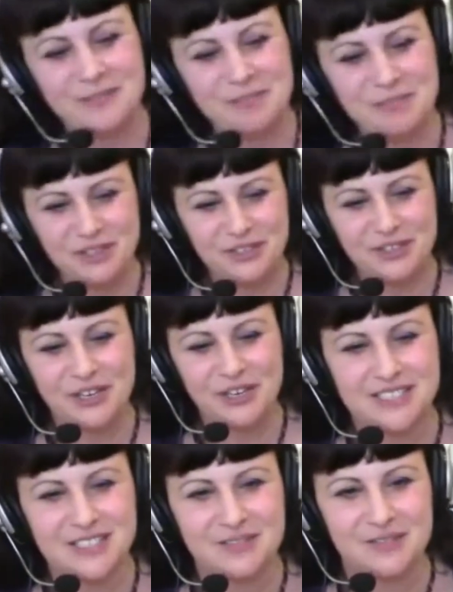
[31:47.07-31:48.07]
that Pluto
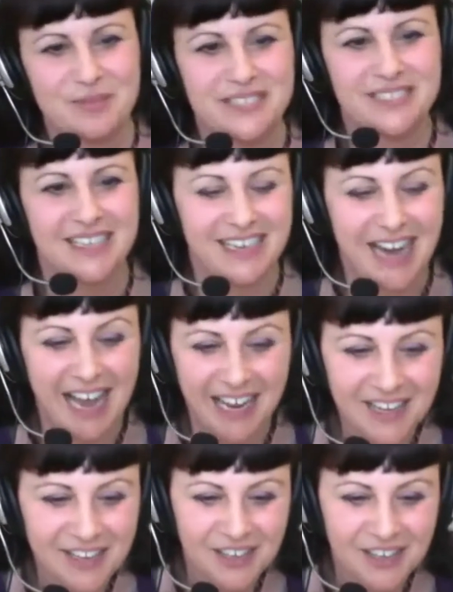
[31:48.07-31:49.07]
isn't represented. I
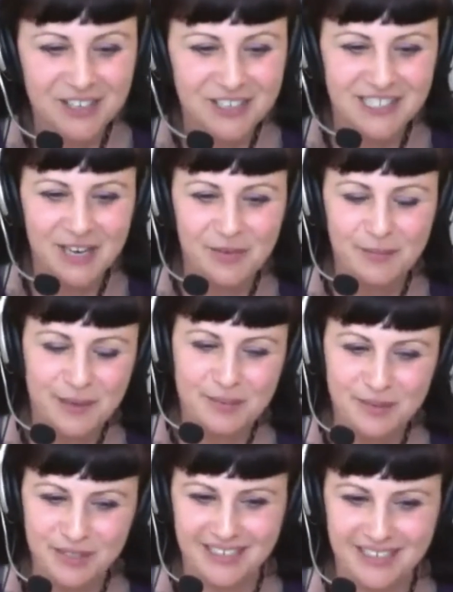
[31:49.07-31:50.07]
don't understand what
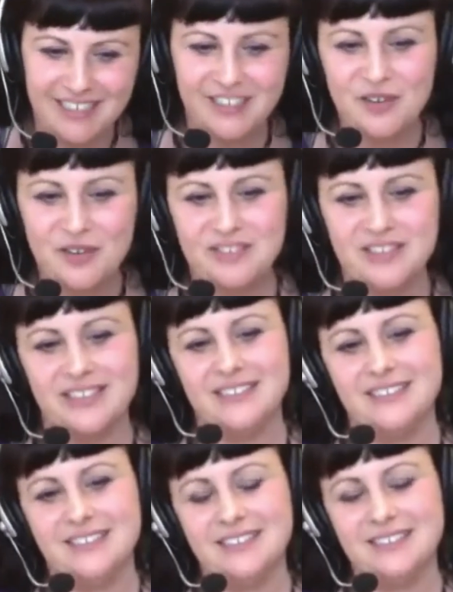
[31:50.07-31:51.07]
people are going to get over
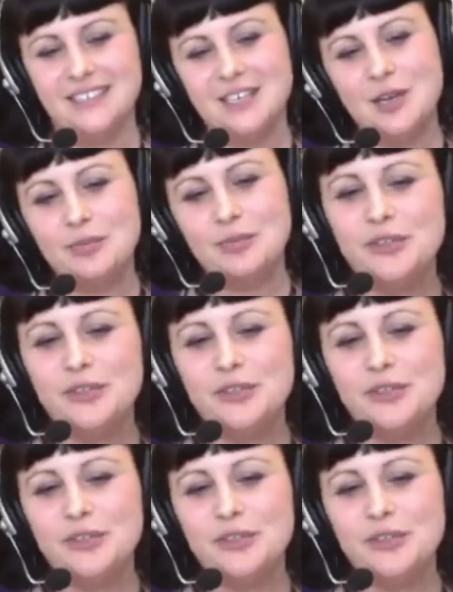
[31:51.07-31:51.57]
this.